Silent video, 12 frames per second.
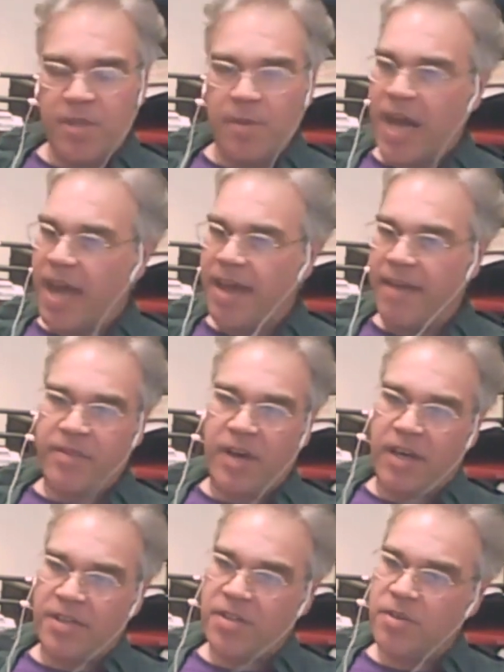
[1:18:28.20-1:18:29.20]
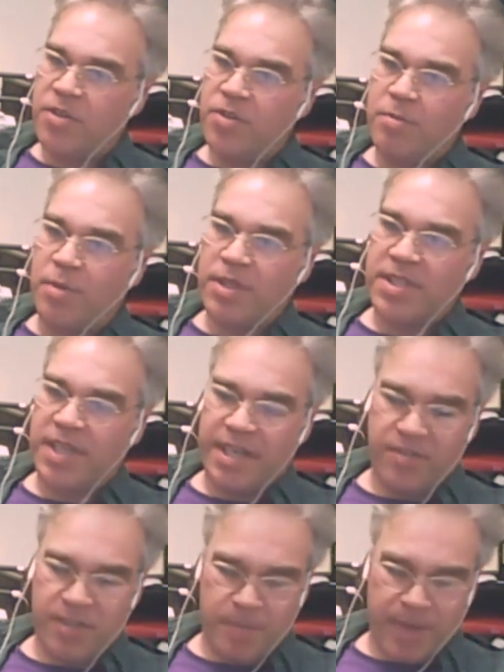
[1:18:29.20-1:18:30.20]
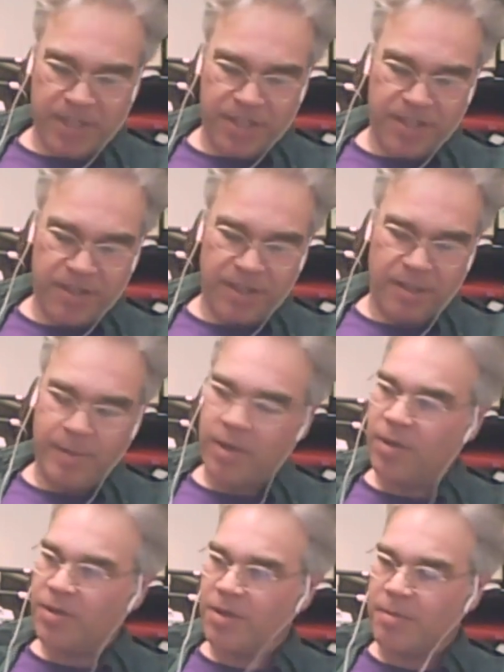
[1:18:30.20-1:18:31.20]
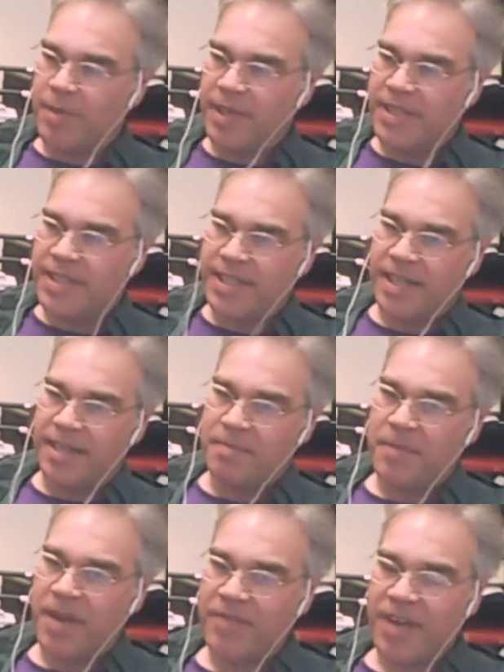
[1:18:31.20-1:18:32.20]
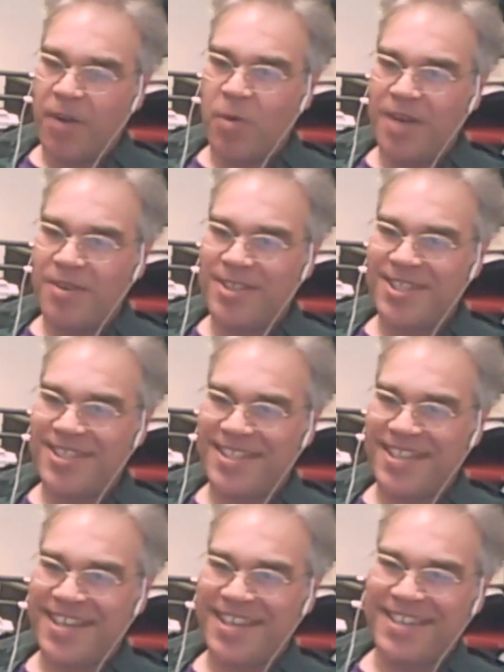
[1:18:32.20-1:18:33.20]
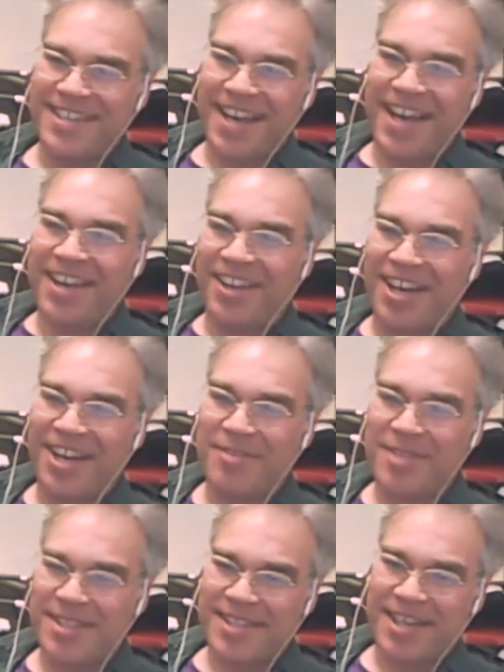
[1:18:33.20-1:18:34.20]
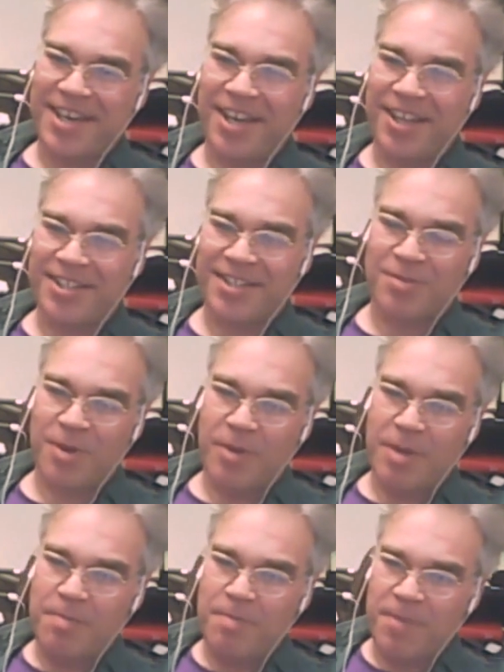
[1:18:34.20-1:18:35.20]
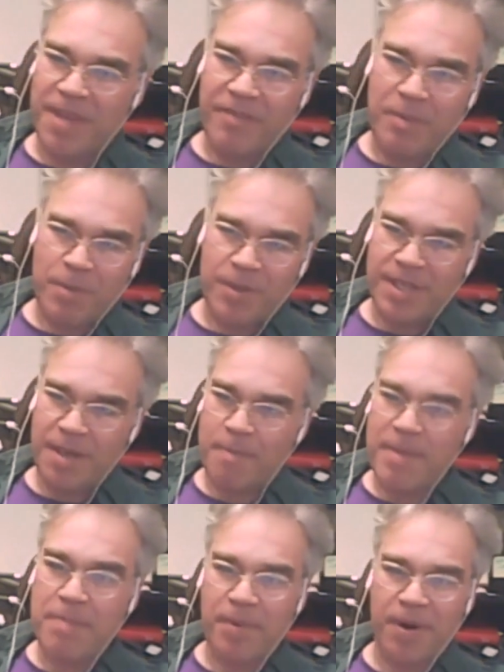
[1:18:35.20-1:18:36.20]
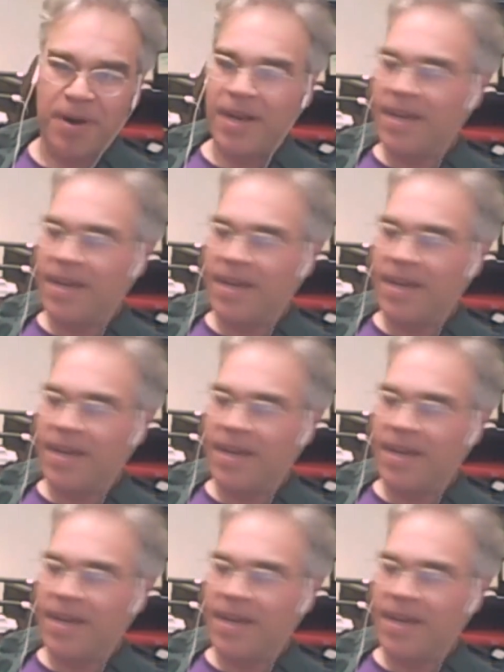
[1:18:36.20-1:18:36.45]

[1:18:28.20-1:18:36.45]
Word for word: I have also two books on introspection. They're a little bit older, but um, I've got one. This is a dialogue with a psychologist where we give a person a beeper.